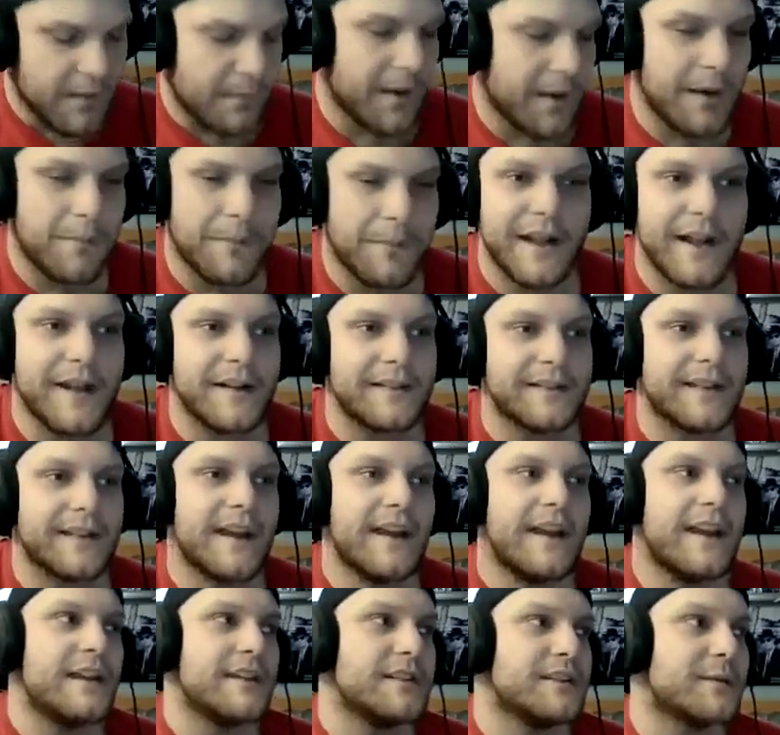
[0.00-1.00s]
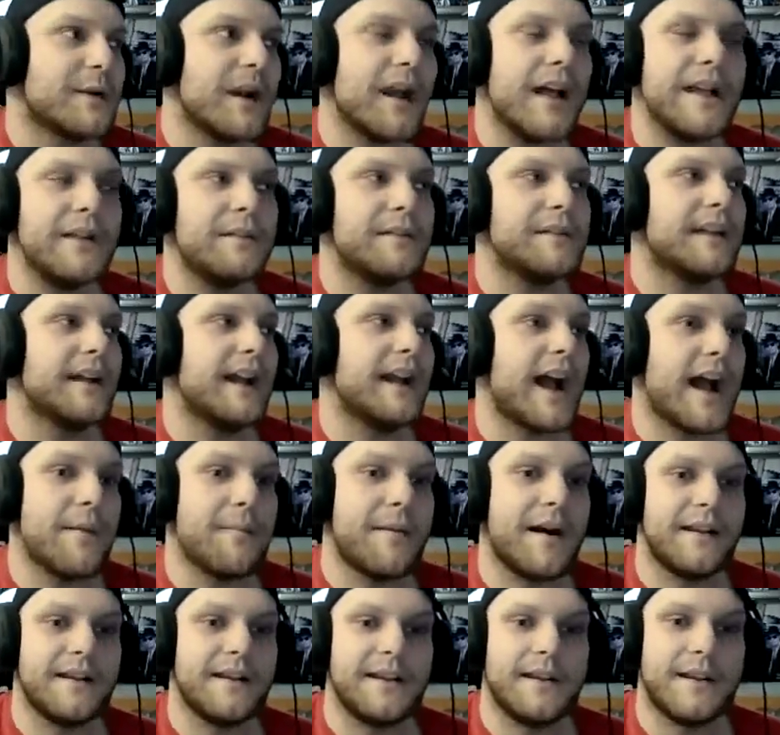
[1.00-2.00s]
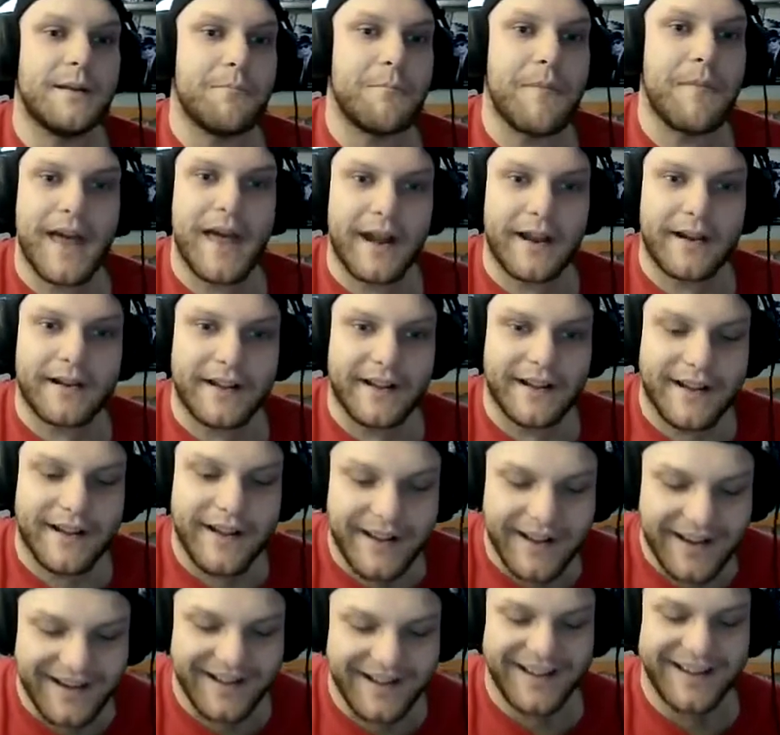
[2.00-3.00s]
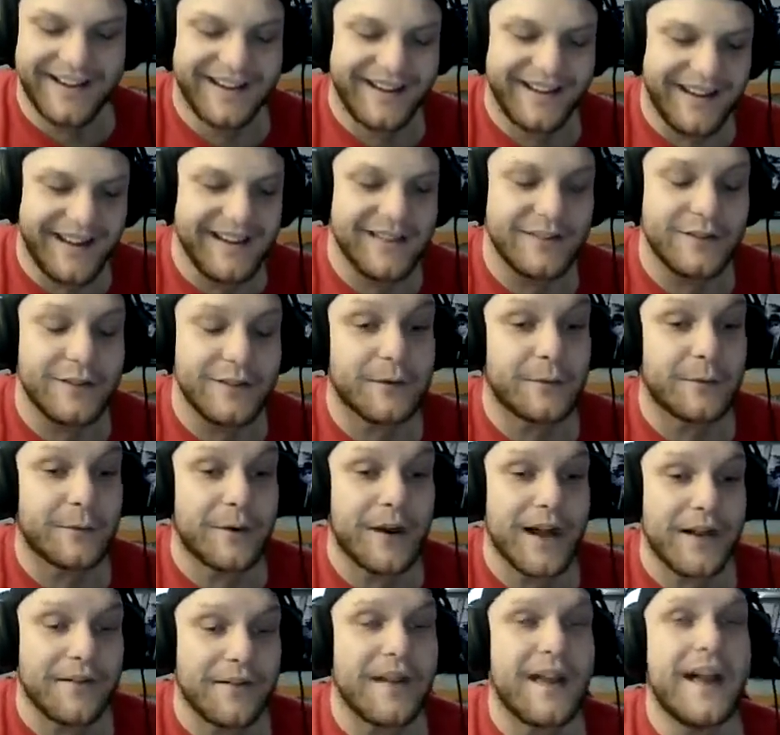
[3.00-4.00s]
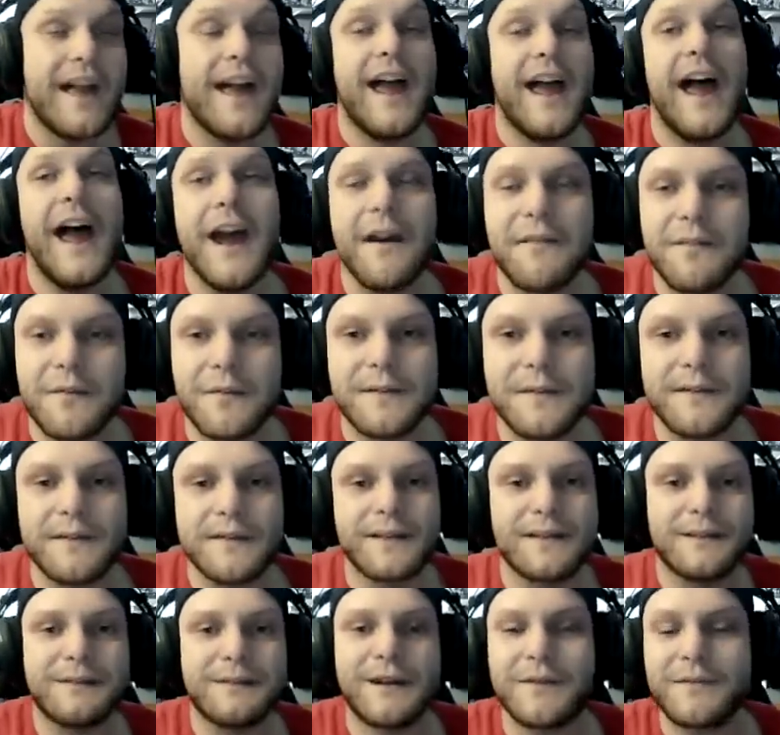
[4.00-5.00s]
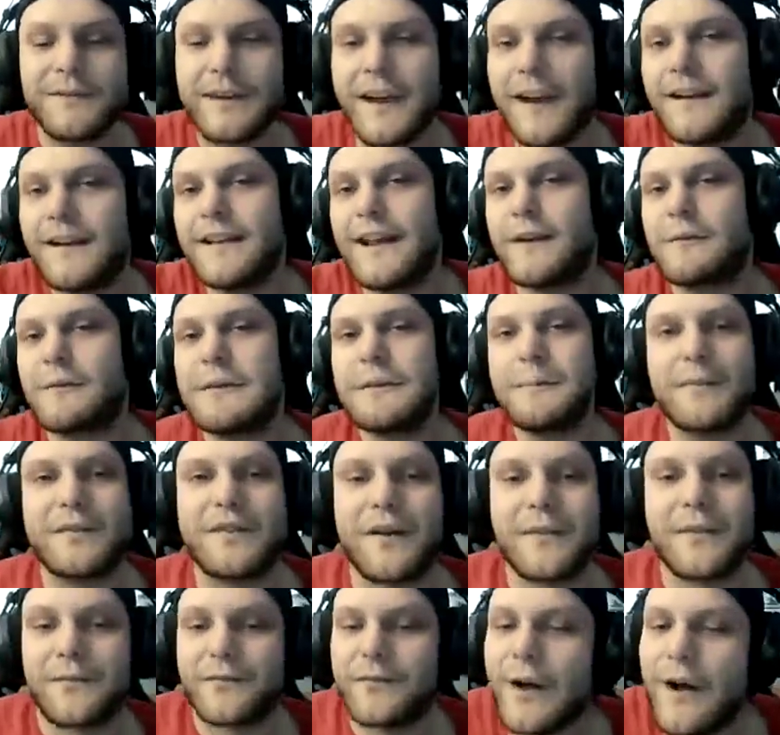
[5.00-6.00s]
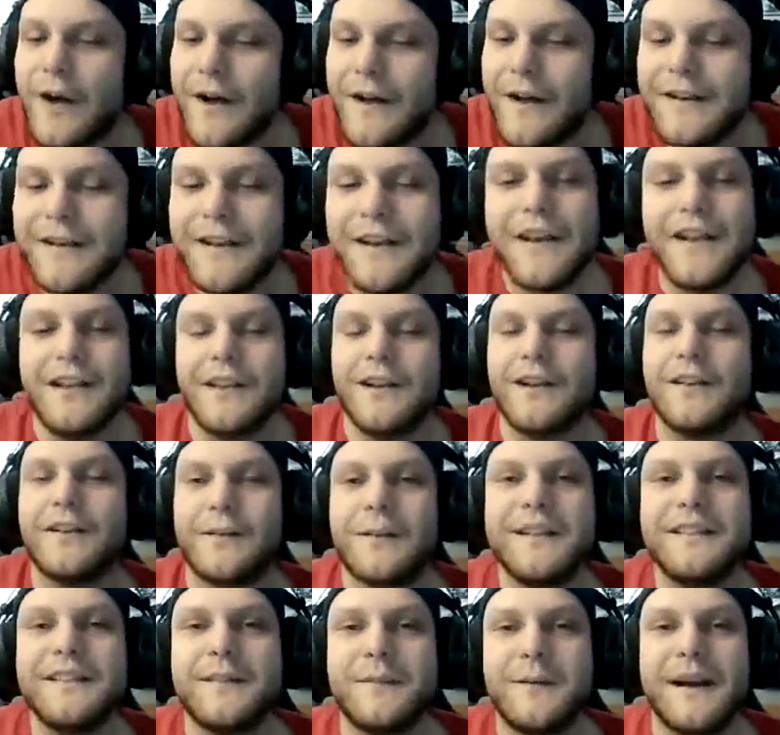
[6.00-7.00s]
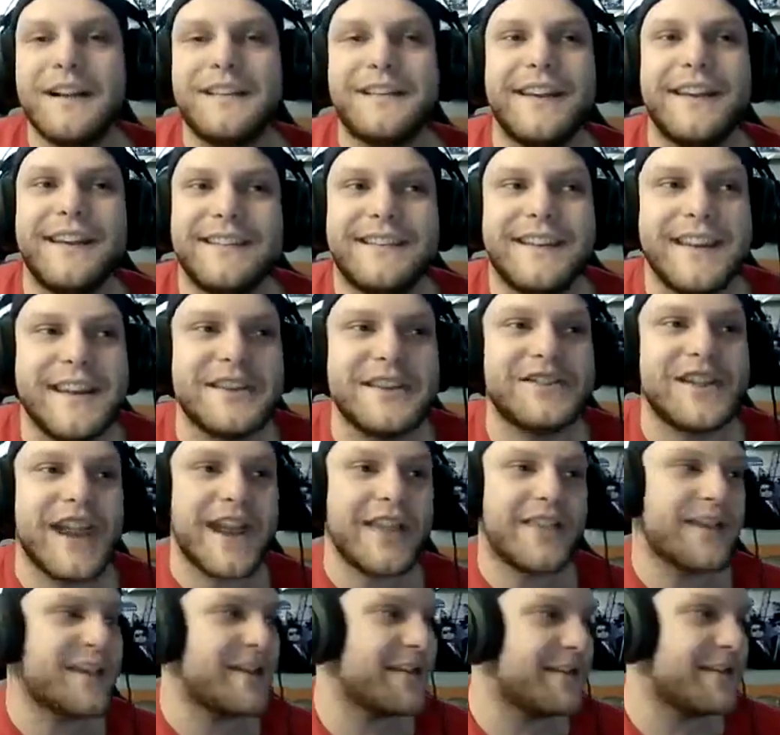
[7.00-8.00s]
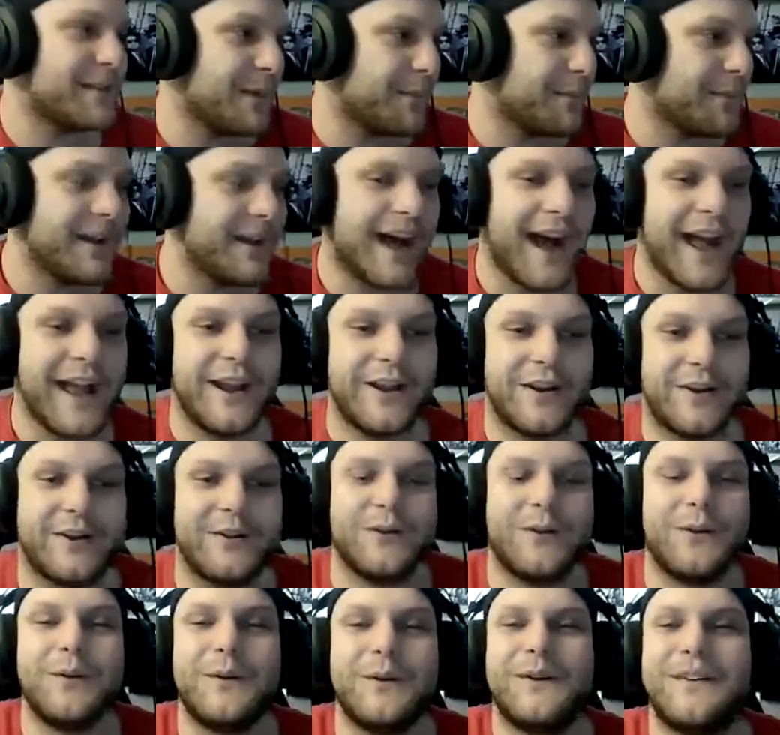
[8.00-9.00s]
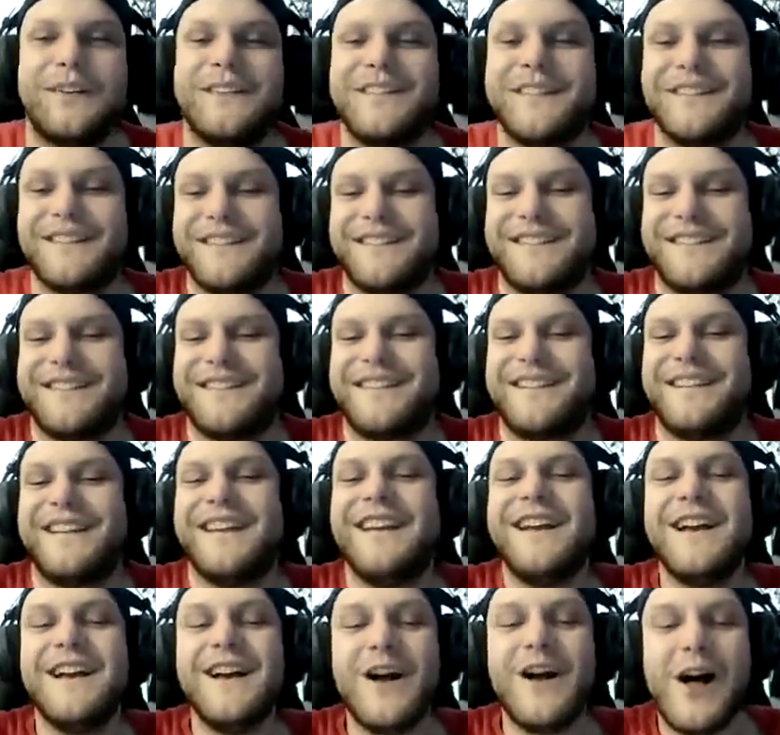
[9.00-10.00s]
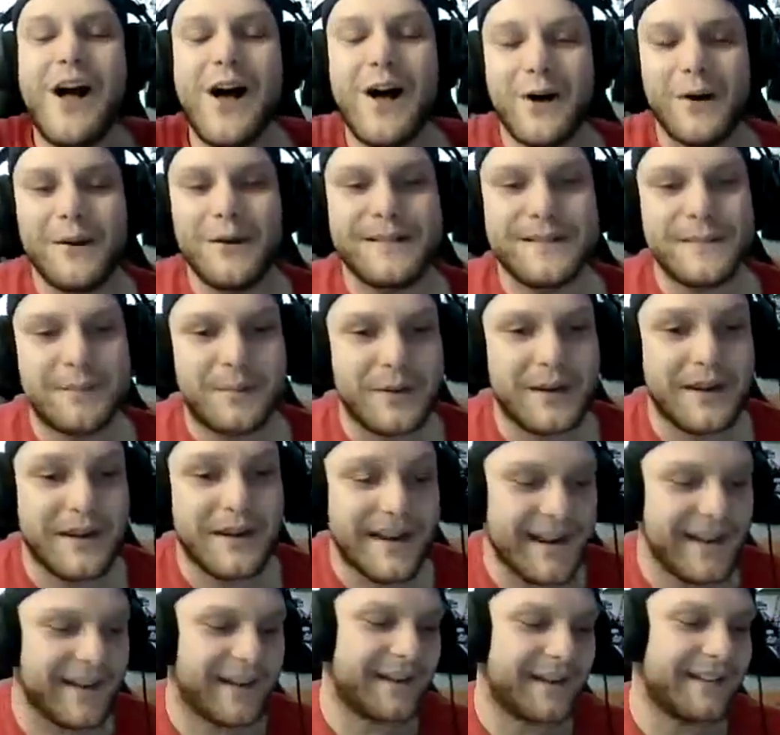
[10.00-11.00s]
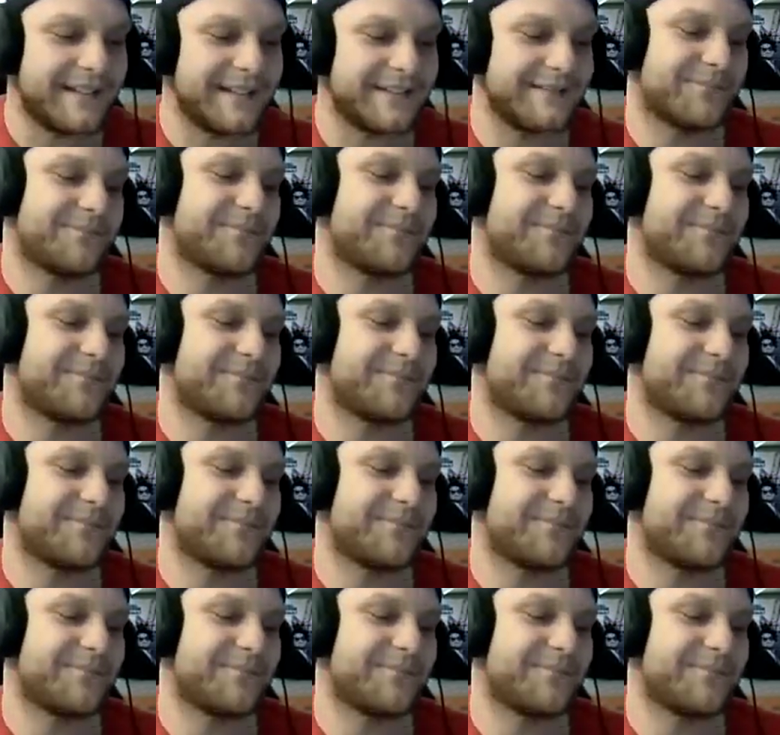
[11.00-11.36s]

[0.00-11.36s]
Everybody else, Dorelli was like, I might need a medic. Like, he's looking rough. Everyone's looking rough. Carolina Reapers aren't fun. There's a reason why TJ, the maniacal host, put it in here.